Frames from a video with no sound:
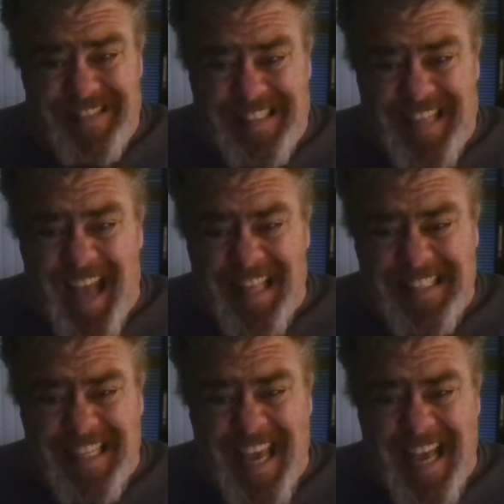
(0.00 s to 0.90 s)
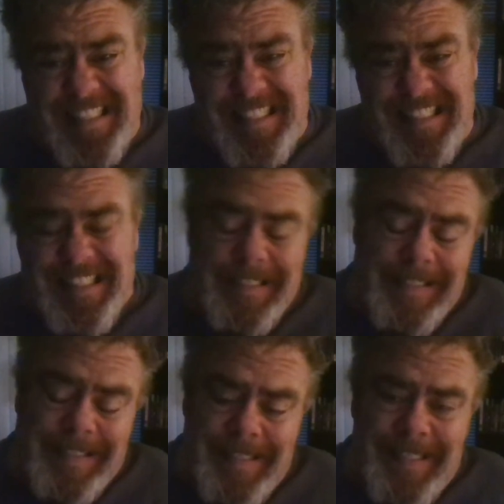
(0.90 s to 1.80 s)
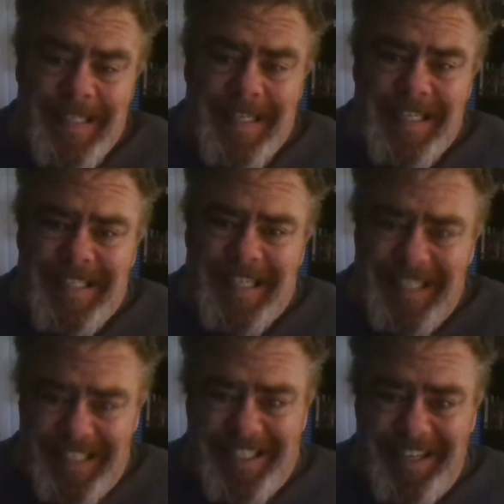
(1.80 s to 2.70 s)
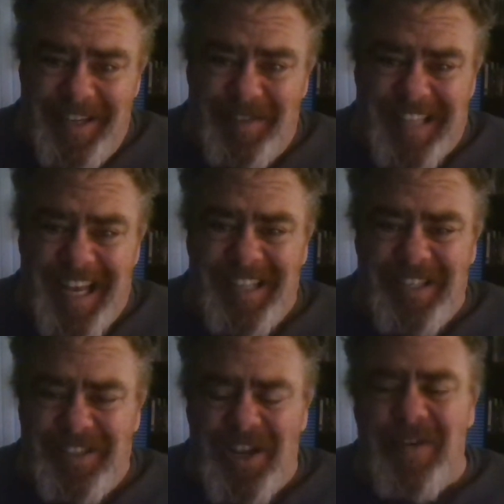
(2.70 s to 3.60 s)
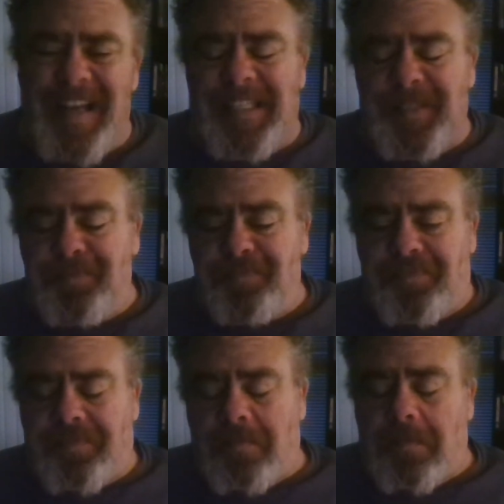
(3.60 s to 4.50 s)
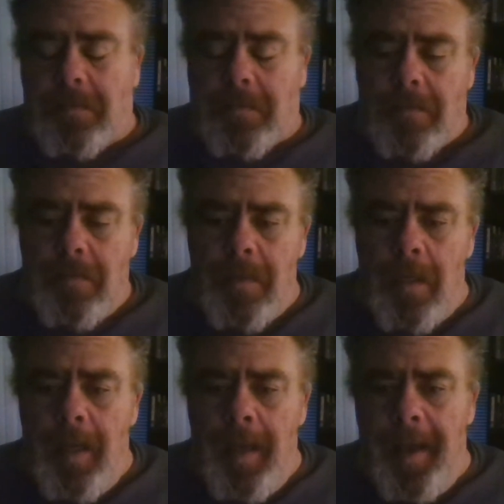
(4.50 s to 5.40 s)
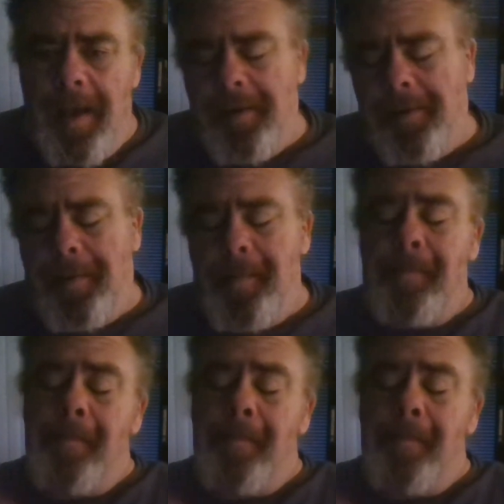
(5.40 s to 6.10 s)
"Yeah, that's a kid. Are you sure you know what the hell you're doing?" And